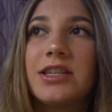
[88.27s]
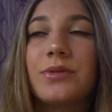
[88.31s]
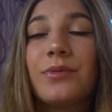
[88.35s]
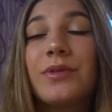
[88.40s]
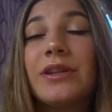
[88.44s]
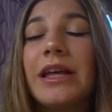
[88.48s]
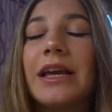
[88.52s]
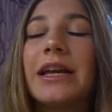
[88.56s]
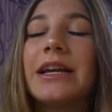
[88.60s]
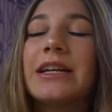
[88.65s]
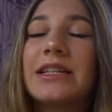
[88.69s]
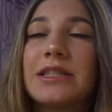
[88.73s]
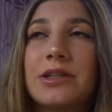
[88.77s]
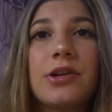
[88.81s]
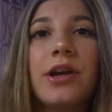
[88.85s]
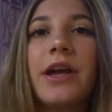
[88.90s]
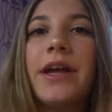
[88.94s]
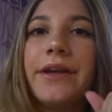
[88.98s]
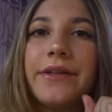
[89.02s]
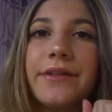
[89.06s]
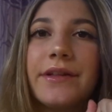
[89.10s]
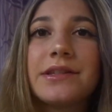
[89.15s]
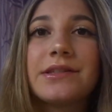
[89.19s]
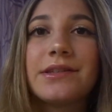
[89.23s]
So we're like, it's
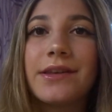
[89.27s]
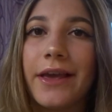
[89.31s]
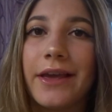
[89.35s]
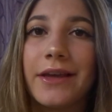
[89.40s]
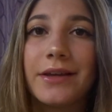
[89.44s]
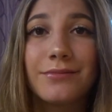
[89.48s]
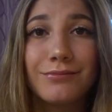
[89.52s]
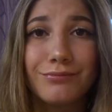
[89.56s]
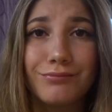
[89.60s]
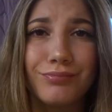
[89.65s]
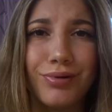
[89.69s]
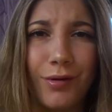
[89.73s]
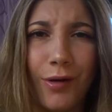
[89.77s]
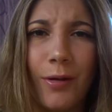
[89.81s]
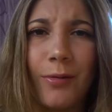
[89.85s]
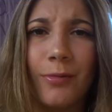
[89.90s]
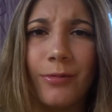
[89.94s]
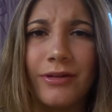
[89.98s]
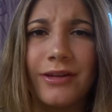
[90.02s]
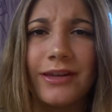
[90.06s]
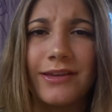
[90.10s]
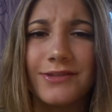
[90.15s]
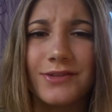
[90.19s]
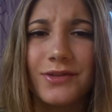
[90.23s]
okay, that's like
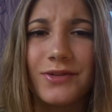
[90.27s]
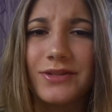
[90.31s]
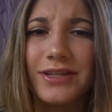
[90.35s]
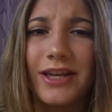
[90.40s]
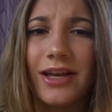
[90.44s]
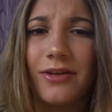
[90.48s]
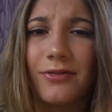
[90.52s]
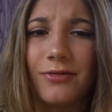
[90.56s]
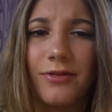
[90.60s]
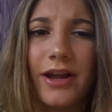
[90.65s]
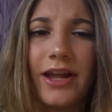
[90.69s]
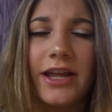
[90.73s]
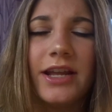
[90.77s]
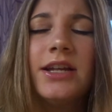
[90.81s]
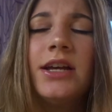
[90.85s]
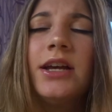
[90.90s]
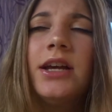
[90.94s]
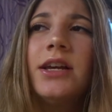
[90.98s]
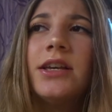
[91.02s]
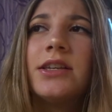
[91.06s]
probably his hotel, right?